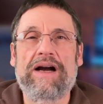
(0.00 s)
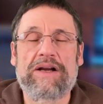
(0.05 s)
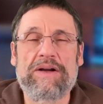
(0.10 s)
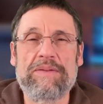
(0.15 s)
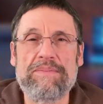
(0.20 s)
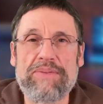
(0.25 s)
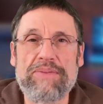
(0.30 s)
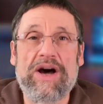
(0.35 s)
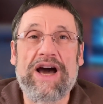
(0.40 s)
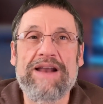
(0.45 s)

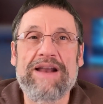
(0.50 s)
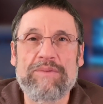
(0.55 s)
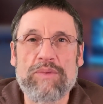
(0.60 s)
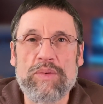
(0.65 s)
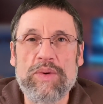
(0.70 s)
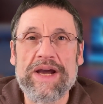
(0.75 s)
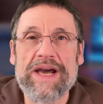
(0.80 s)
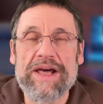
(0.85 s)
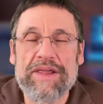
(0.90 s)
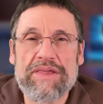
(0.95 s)
combined
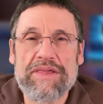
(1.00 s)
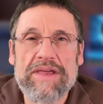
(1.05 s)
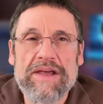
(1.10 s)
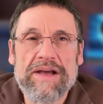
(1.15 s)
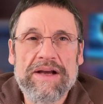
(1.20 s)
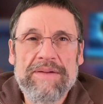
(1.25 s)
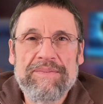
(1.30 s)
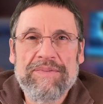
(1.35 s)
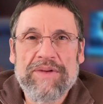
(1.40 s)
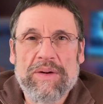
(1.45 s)
with
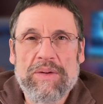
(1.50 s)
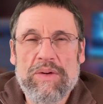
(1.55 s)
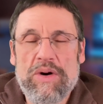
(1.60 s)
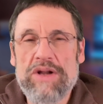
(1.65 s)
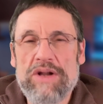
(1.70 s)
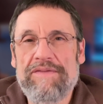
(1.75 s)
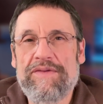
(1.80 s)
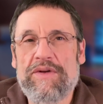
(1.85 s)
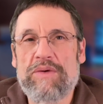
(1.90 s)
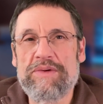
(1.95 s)

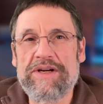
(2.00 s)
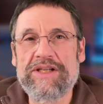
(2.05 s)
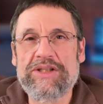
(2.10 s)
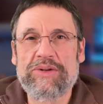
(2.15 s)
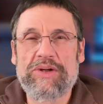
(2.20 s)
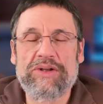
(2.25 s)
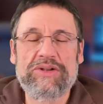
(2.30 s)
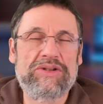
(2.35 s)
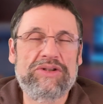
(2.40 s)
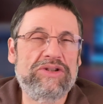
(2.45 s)
all of the
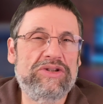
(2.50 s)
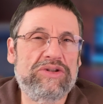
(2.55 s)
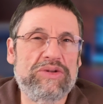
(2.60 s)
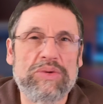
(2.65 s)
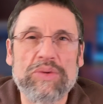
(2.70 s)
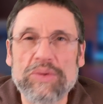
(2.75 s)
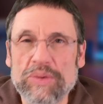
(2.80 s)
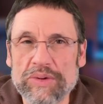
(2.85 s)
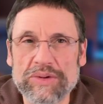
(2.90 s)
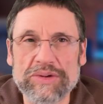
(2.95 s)
resources,
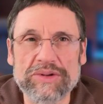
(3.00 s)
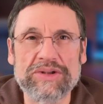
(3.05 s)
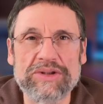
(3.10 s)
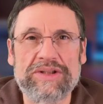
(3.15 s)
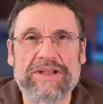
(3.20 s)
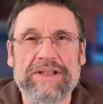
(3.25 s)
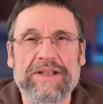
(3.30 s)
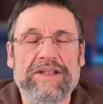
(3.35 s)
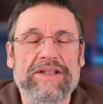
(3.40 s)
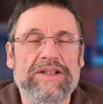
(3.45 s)

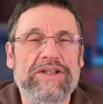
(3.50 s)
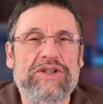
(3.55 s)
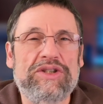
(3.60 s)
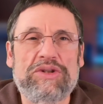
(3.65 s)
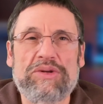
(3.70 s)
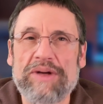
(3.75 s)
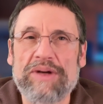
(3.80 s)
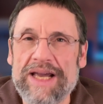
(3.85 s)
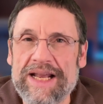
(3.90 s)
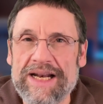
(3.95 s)
tools,
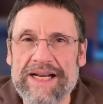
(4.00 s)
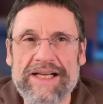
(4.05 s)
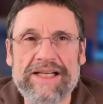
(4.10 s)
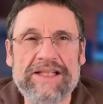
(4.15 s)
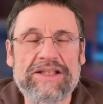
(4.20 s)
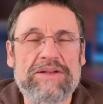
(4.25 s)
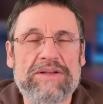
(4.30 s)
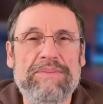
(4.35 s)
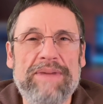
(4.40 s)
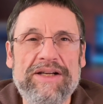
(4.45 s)

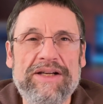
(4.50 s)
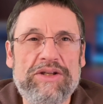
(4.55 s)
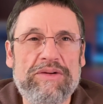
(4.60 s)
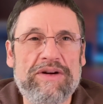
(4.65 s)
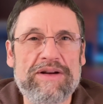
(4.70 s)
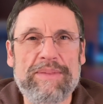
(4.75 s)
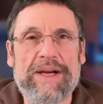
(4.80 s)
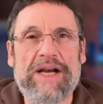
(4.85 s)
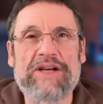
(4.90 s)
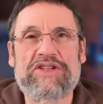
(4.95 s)
trainings,
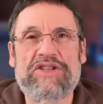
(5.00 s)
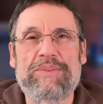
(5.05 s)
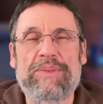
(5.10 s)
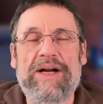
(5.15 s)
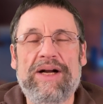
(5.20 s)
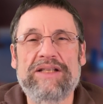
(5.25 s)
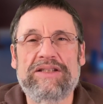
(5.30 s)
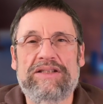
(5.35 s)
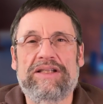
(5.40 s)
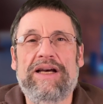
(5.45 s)
mentoring
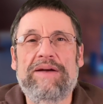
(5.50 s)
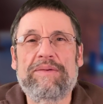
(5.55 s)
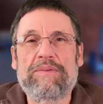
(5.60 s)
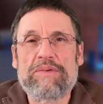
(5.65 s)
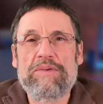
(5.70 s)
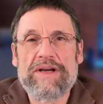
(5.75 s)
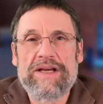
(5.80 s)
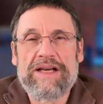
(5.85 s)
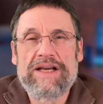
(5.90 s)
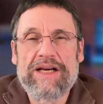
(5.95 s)
masterminds that
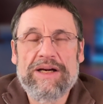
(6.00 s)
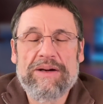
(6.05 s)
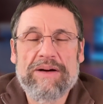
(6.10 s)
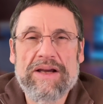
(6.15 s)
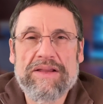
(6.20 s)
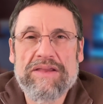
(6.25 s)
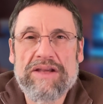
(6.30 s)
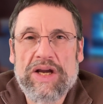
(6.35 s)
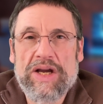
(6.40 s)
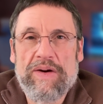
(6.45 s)
we here
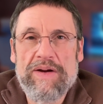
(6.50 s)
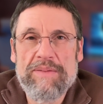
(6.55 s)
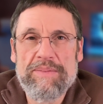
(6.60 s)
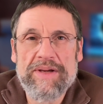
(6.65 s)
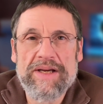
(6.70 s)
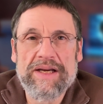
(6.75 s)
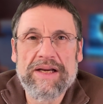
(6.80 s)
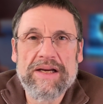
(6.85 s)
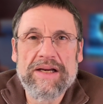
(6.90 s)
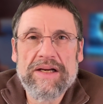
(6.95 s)
at the Going
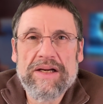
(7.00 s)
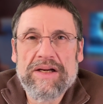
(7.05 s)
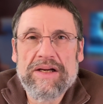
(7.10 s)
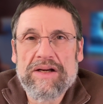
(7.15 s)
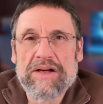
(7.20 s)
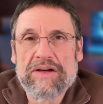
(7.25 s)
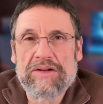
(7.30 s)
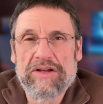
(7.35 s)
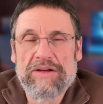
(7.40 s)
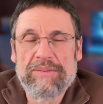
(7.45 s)
Big
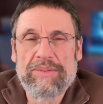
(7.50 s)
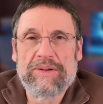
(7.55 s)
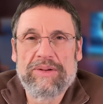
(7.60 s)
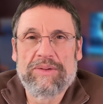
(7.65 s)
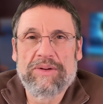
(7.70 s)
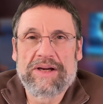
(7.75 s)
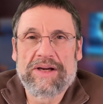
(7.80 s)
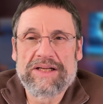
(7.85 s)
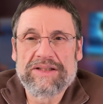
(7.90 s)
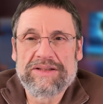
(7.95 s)
Global
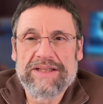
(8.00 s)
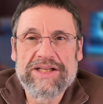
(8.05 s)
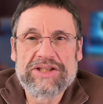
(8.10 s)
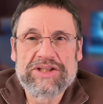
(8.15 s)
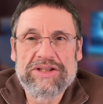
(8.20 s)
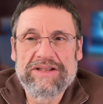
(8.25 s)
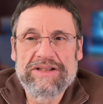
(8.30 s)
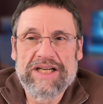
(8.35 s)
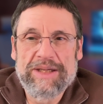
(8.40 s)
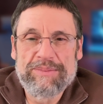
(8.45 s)

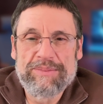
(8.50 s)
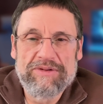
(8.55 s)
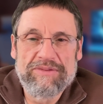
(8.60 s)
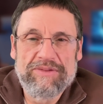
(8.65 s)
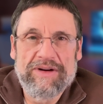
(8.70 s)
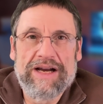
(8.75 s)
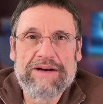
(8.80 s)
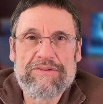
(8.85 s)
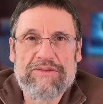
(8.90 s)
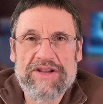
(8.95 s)
Organization can
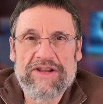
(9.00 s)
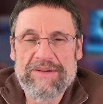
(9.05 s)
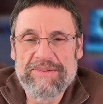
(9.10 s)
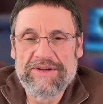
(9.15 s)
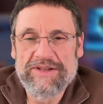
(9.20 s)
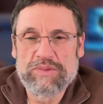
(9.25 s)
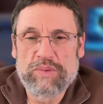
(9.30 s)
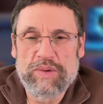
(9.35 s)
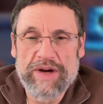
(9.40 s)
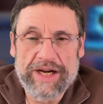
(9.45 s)
provide for them
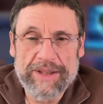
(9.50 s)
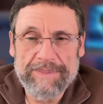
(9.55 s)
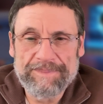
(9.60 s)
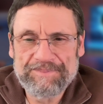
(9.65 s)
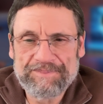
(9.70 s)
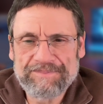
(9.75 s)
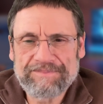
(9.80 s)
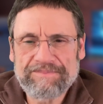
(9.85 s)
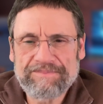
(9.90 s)
as well.